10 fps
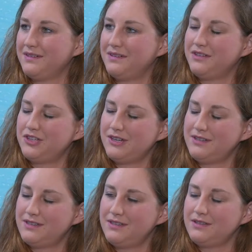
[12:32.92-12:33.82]

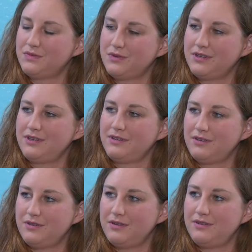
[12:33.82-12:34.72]
GIZ is working
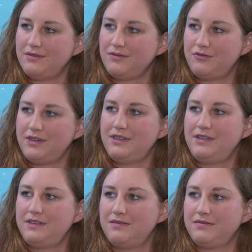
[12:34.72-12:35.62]
on
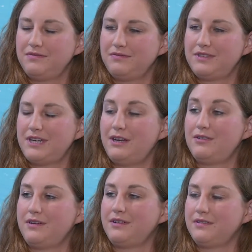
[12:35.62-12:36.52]
really
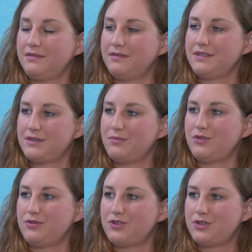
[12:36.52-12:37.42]
tailoring this
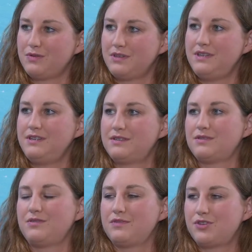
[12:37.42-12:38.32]
approach to the needs
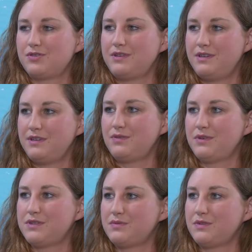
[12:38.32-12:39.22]
of the Jordanian
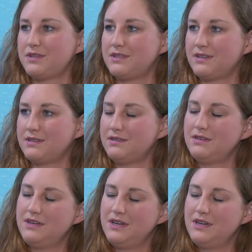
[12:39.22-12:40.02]
wastewater sector.